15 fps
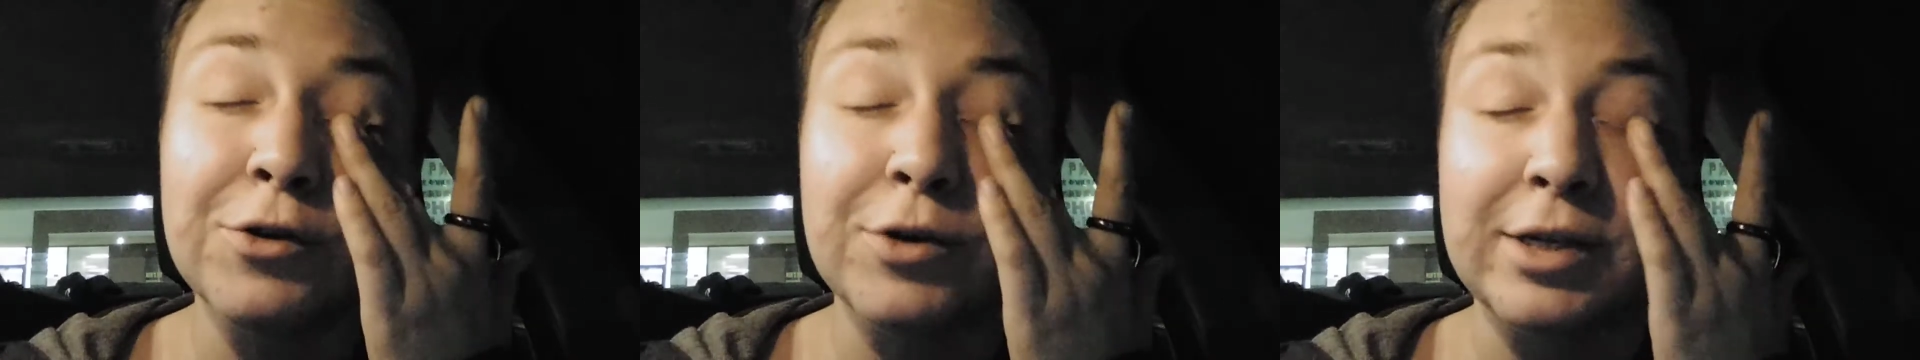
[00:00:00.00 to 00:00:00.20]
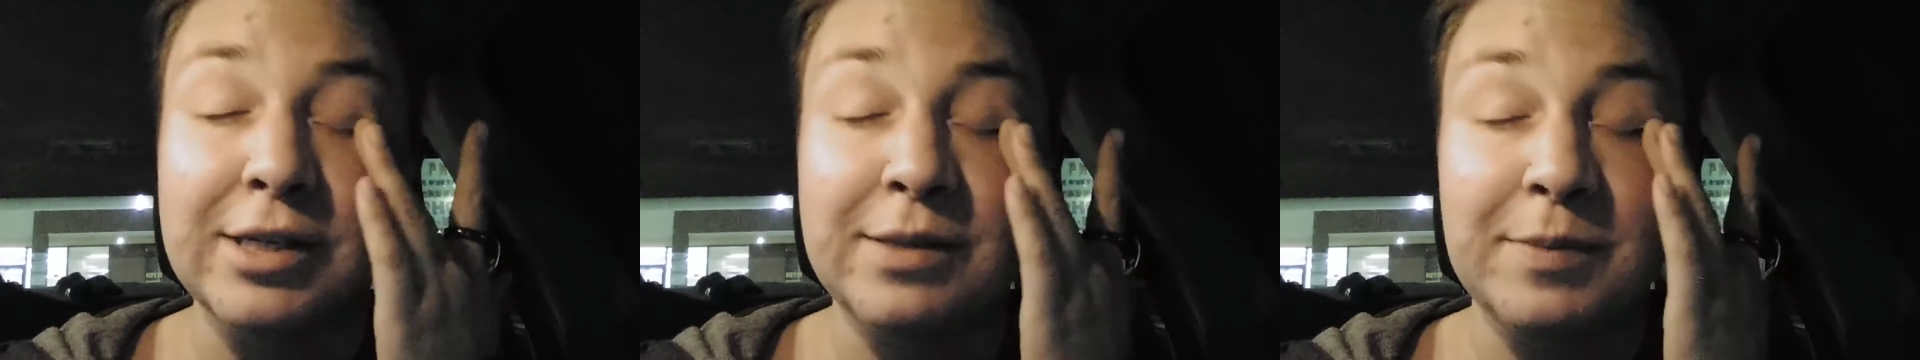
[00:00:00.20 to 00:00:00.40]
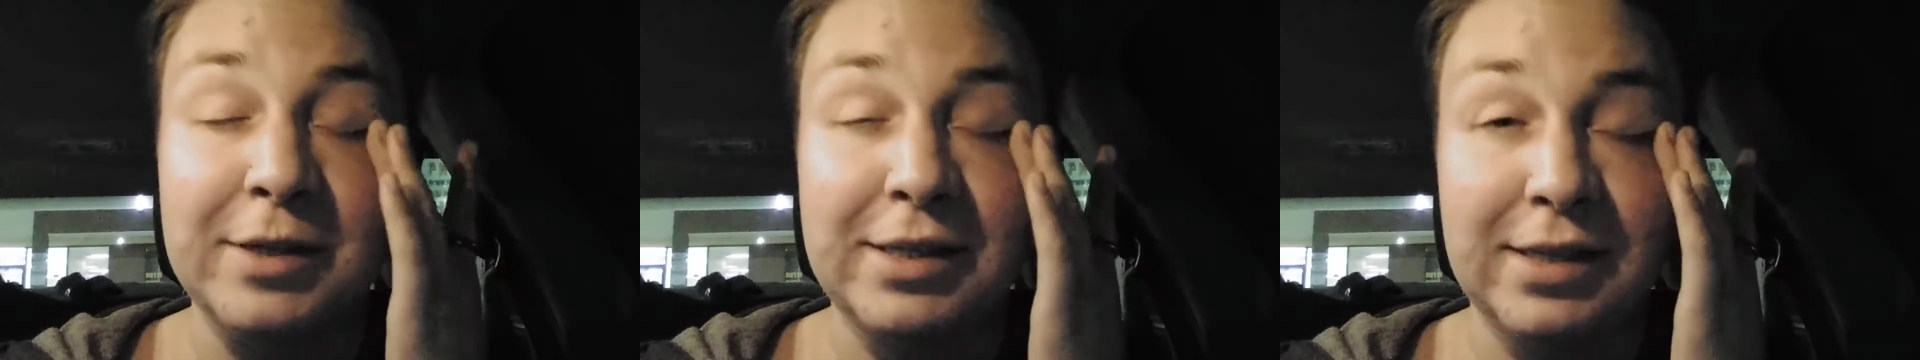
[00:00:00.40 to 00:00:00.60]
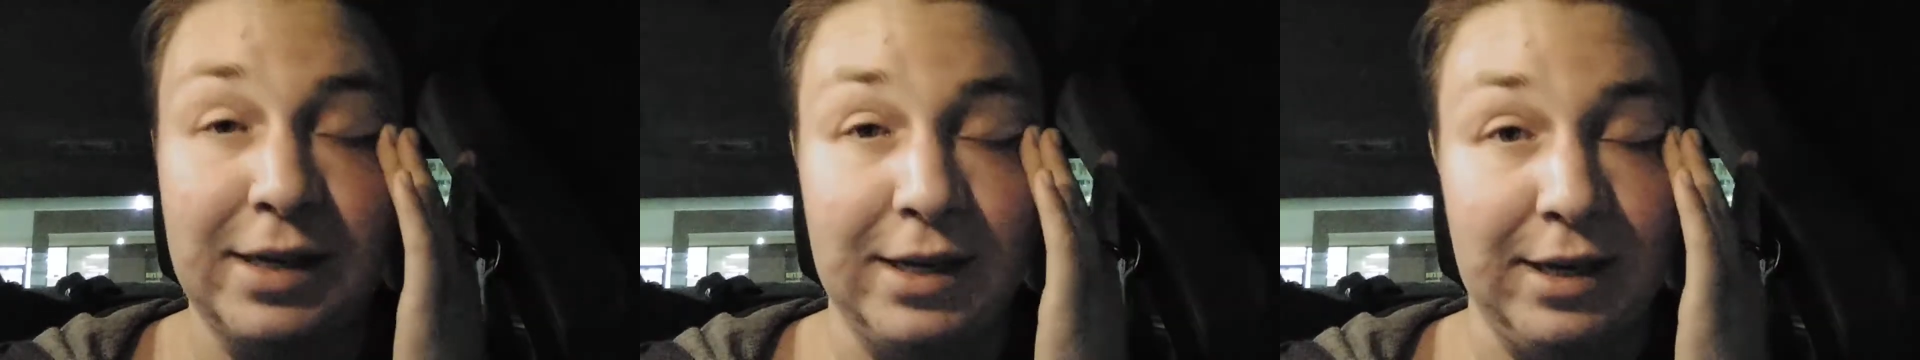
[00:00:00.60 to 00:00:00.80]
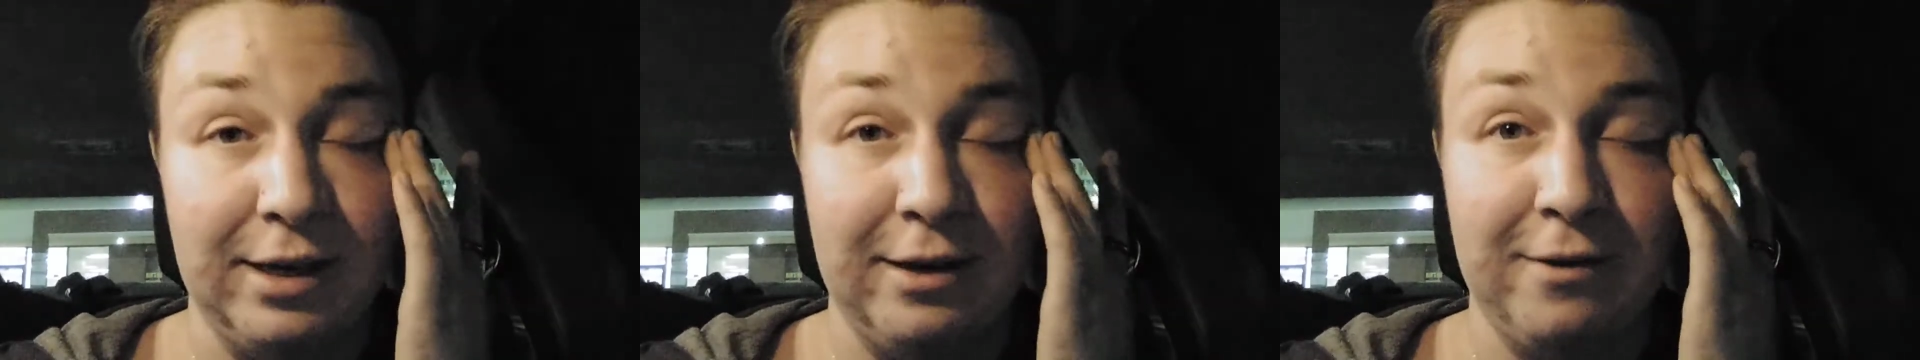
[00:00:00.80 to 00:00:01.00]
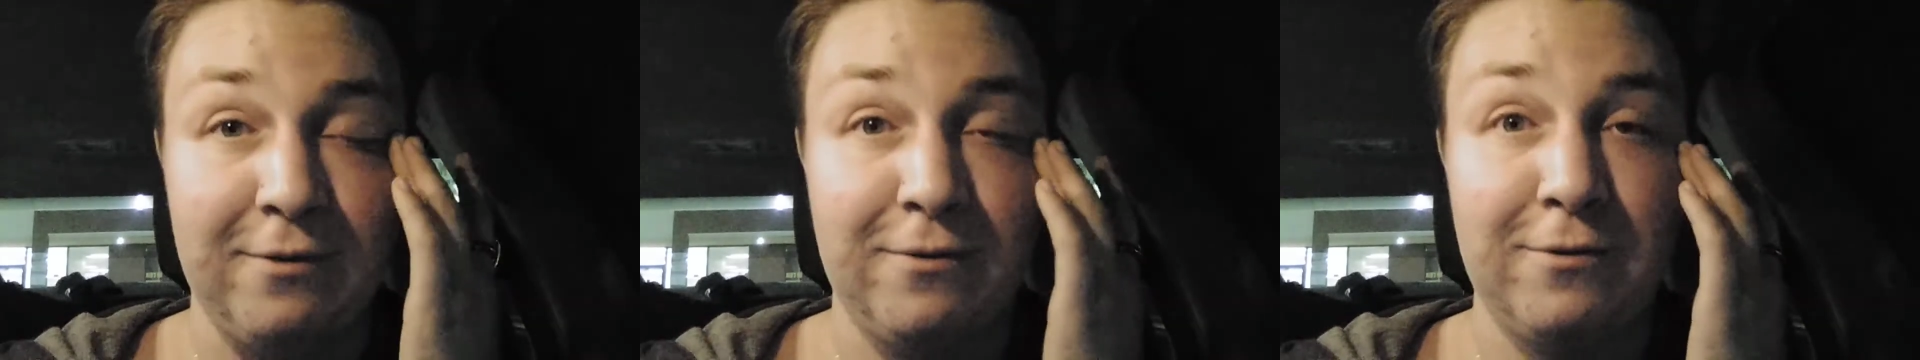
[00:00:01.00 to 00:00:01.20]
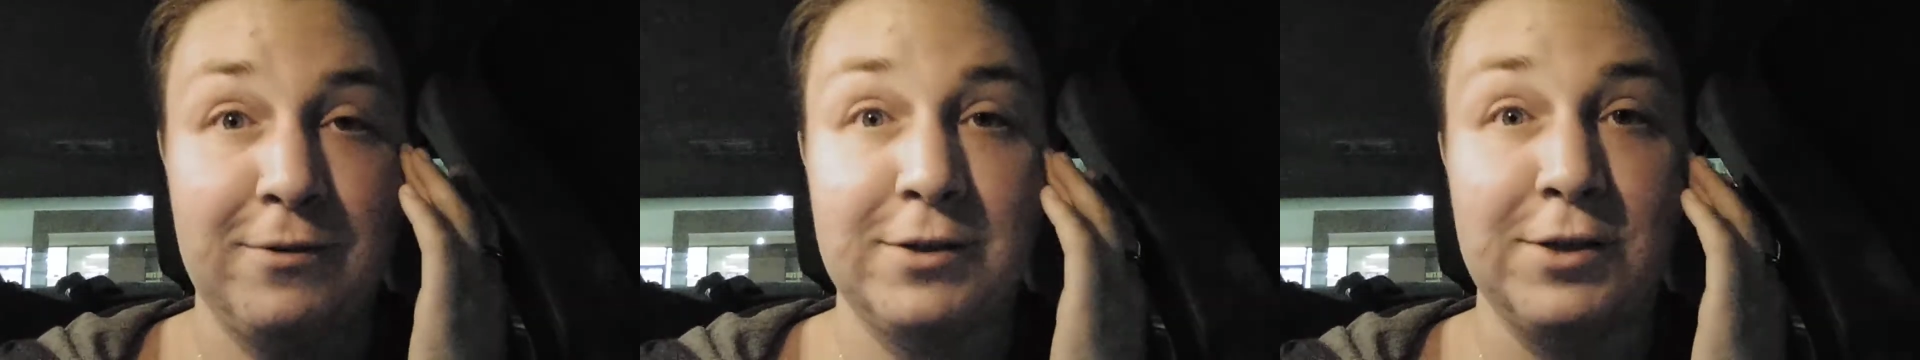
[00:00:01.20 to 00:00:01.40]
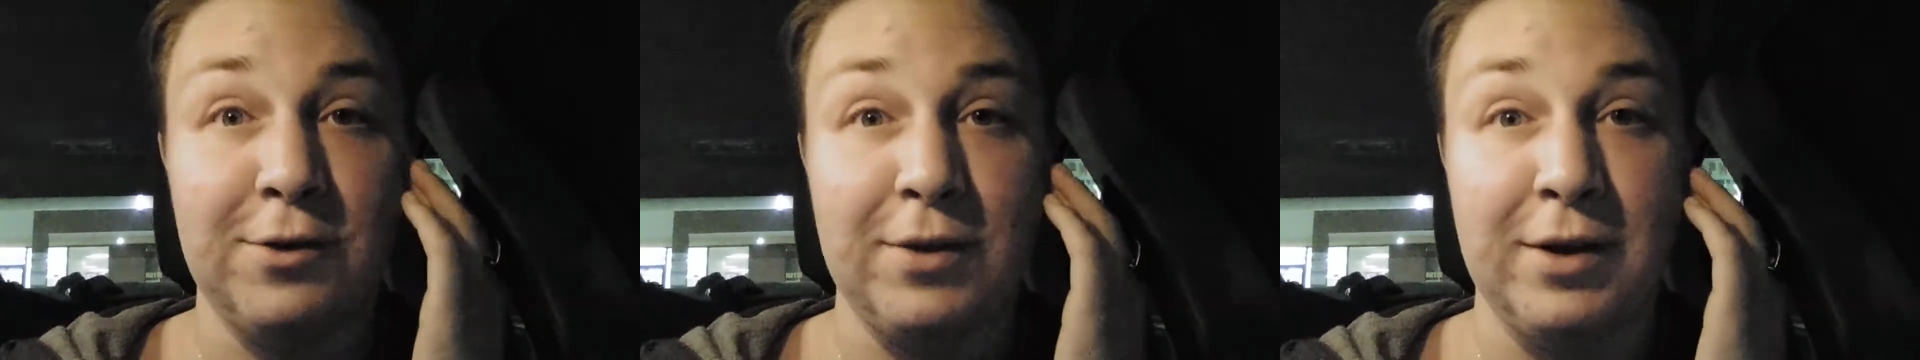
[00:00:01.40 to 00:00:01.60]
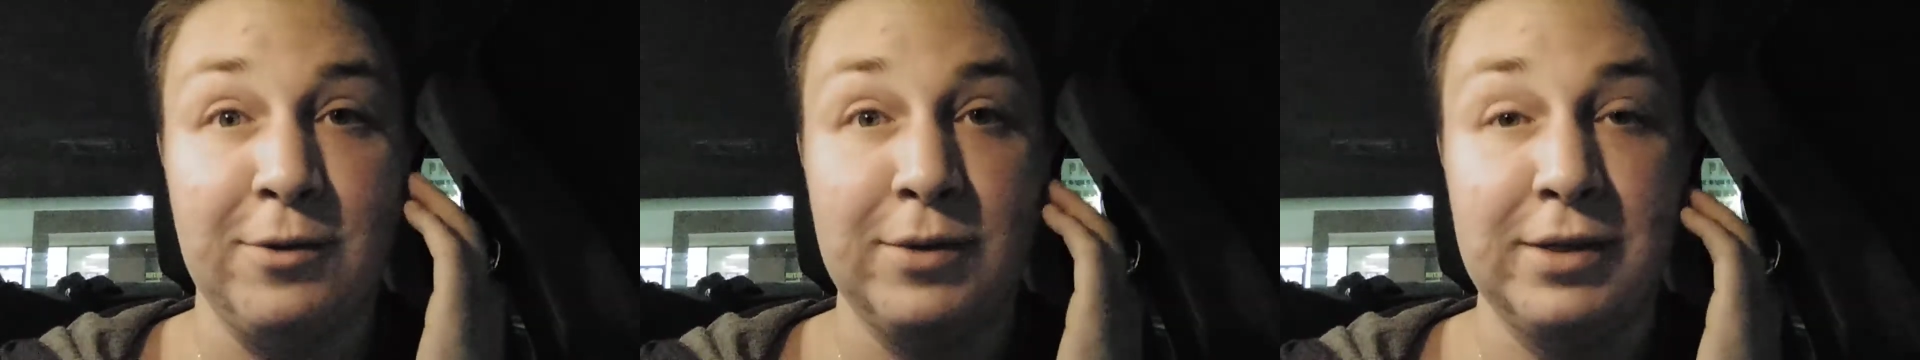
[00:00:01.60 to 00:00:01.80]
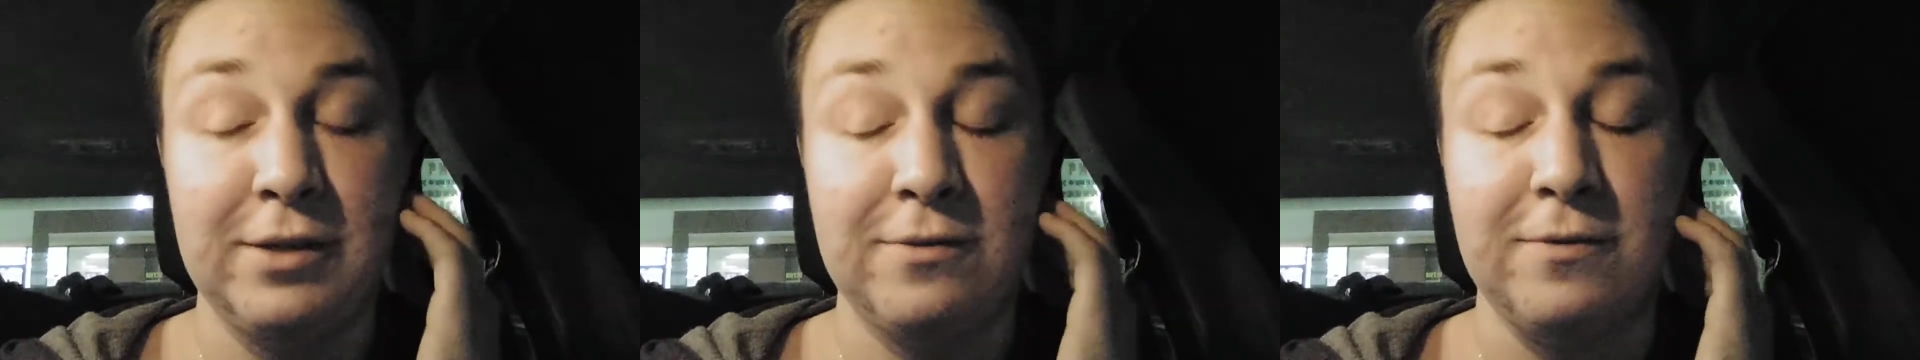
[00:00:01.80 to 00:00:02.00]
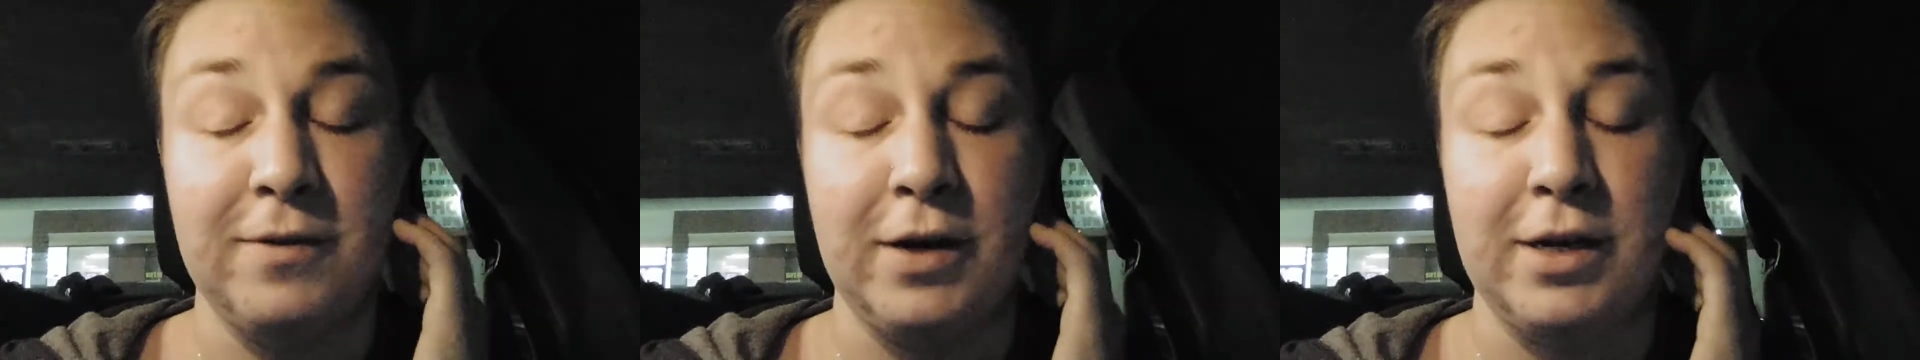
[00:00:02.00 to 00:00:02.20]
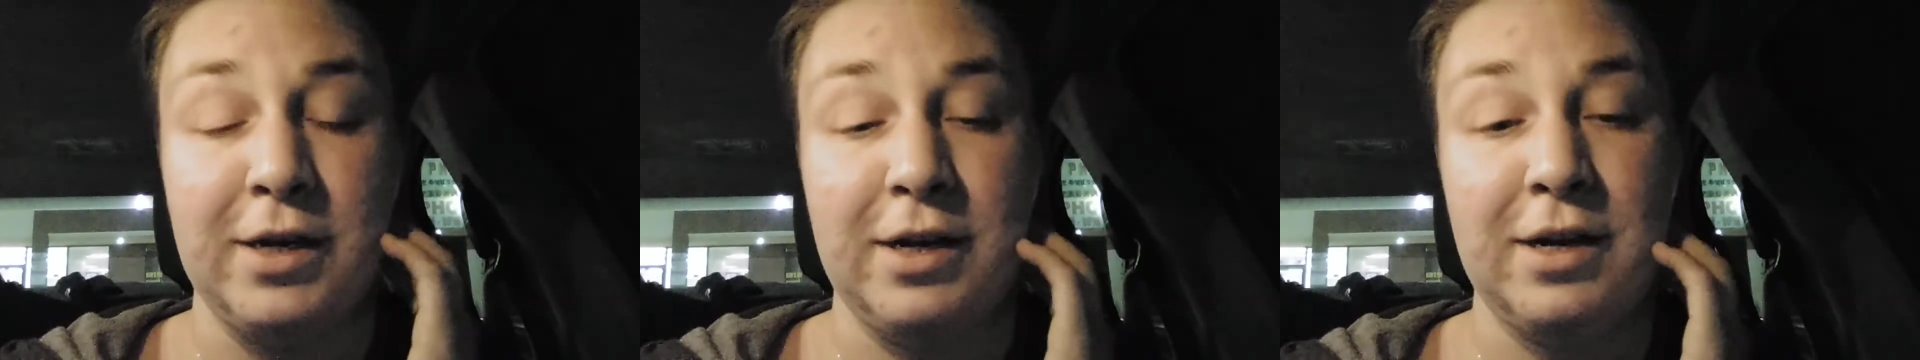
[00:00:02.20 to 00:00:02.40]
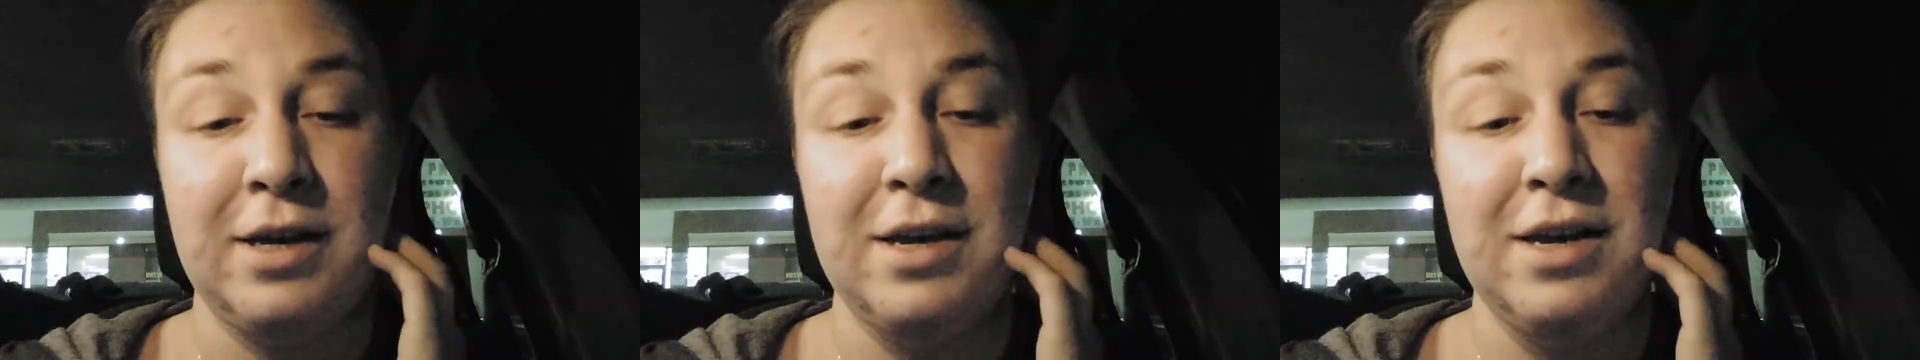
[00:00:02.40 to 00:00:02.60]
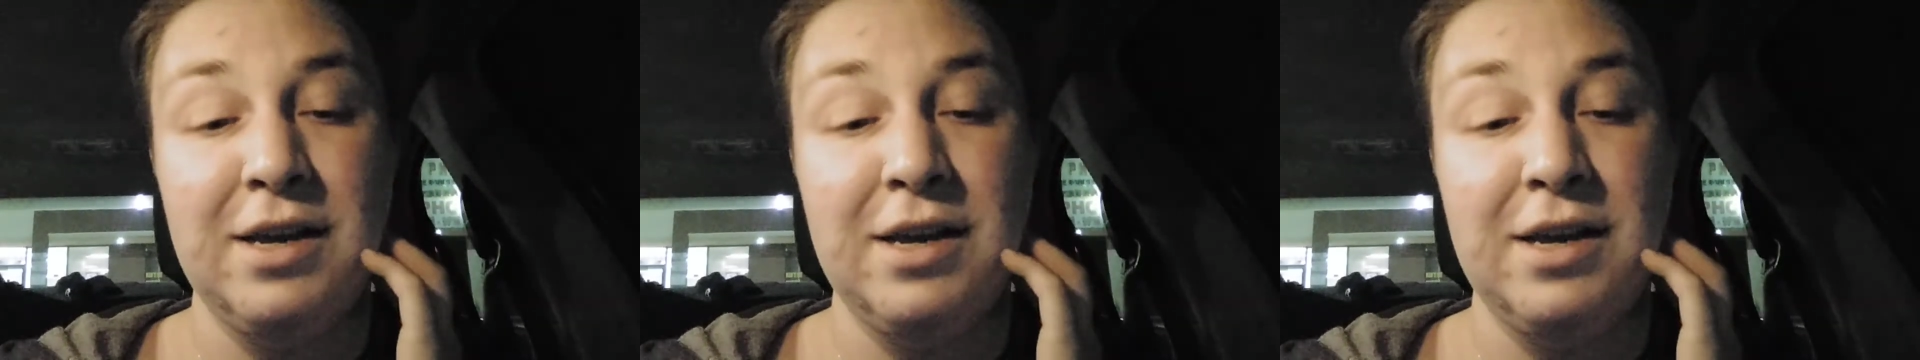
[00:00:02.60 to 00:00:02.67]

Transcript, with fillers: Christmas Eve, so that was fun.